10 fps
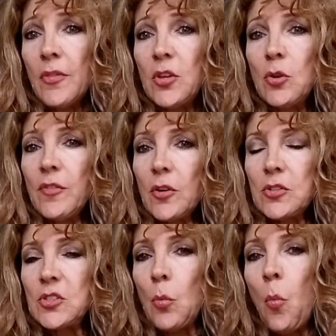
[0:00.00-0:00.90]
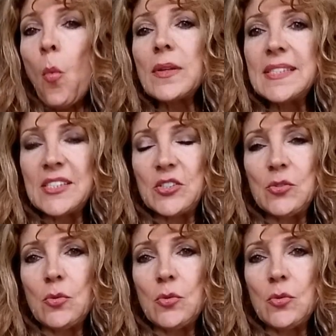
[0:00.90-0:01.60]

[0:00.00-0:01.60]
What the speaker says: the universe wants